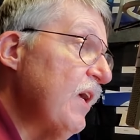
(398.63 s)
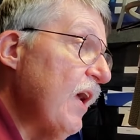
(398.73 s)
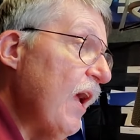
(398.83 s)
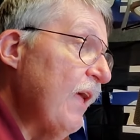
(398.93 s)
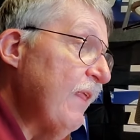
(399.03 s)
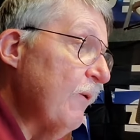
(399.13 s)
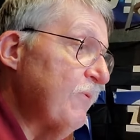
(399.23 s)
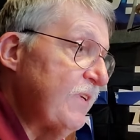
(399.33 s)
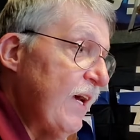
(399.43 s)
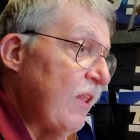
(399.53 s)
And that
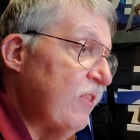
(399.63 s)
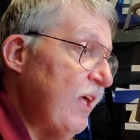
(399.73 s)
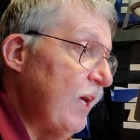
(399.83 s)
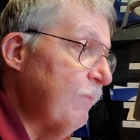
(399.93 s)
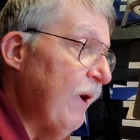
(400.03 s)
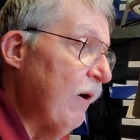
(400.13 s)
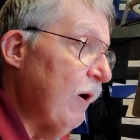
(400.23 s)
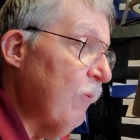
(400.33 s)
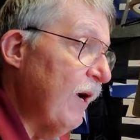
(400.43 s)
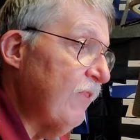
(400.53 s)
was the other thing about
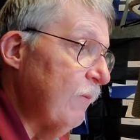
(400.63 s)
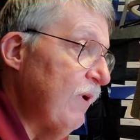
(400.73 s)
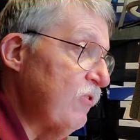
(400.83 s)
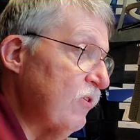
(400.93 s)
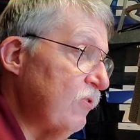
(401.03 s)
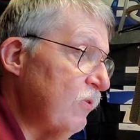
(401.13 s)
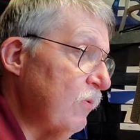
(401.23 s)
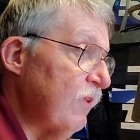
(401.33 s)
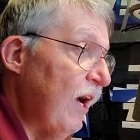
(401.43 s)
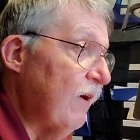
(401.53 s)
I wanted to mention
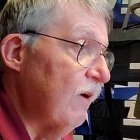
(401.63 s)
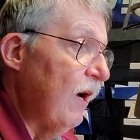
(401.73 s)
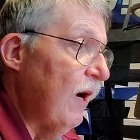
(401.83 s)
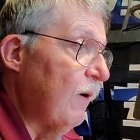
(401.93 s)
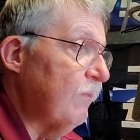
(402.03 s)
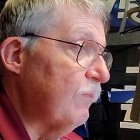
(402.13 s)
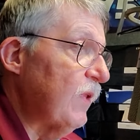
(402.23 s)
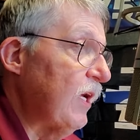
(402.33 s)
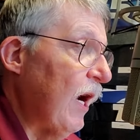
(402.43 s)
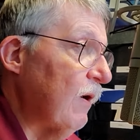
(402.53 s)
too, that
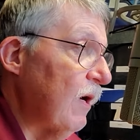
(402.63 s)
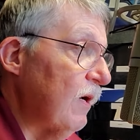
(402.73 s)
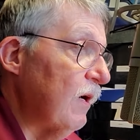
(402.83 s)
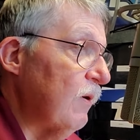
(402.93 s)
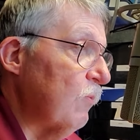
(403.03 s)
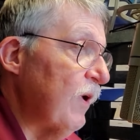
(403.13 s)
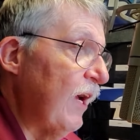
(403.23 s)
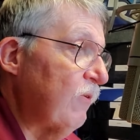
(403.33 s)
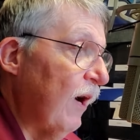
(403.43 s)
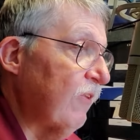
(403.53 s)
when
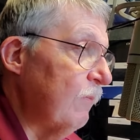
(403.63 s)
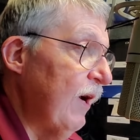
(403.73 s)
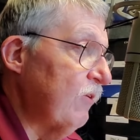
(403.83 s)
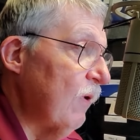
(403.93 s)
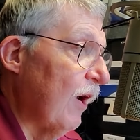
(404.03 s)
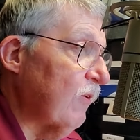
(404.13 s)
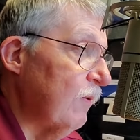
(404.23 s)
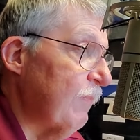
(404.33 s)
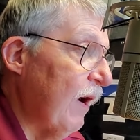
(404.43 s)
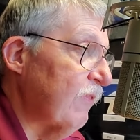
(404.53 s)
I talked to my doctor
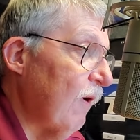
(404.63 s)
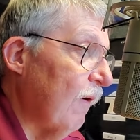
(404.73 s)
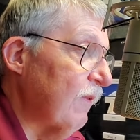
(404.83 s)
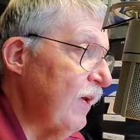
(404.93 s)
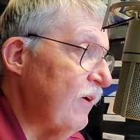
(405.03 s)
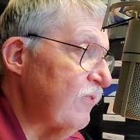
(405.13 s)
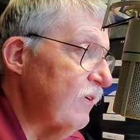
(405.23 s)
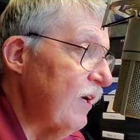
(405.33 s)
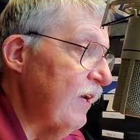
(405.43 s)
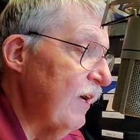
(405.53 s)
about all this,
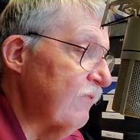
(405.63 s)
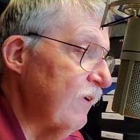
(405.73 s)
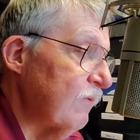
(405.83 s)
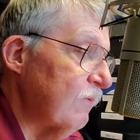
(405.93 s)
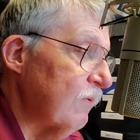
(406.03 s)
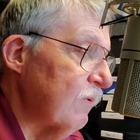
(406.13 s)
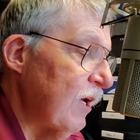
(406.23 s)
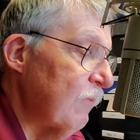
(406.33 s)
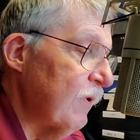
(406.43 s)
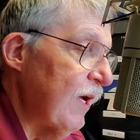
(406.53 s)
and I said,
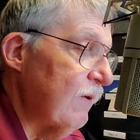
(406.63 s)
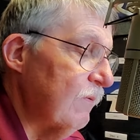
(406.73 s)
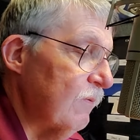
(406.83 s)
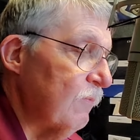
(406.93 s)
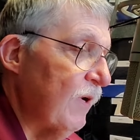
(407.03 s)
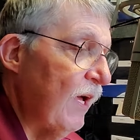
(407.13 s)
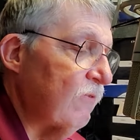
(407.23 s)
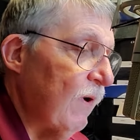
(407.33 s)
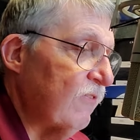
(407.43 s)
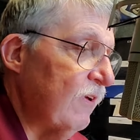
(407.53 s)
and when I
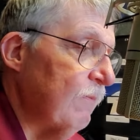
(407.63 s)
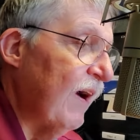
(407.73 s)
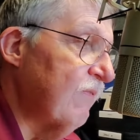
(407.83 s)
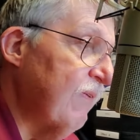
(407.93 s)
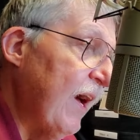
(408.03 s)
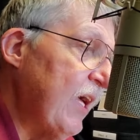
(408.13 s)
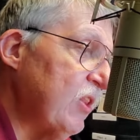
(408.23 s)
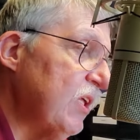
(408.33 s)
trusted my faith,